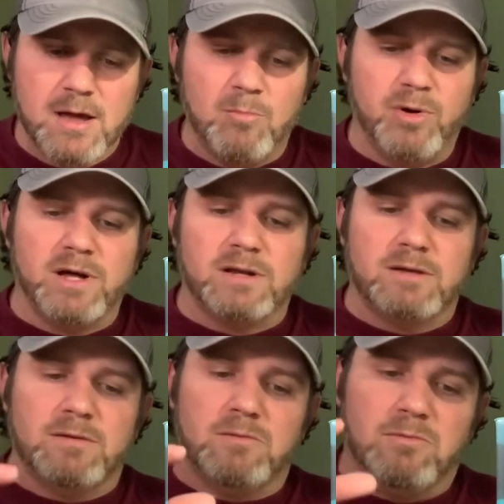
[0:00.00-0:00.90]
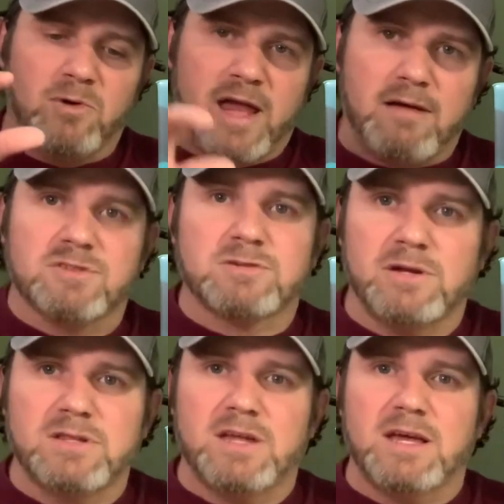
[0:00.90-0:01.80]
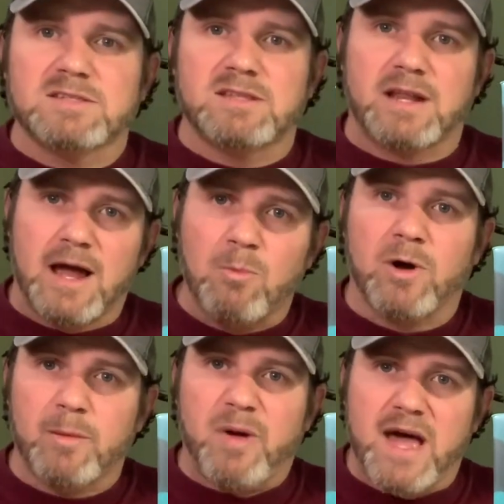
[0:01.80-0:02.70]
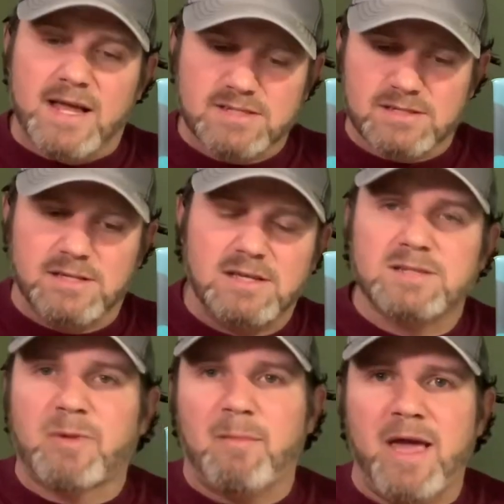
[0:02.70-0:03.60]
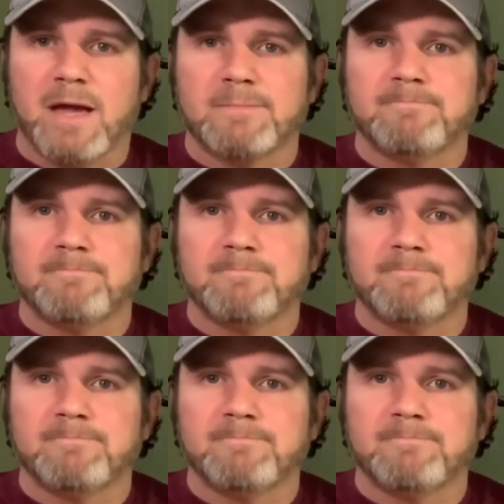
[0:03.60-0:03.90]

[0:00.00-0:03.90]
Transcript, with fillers: but when I have a strength test that I want to pass, he's my man.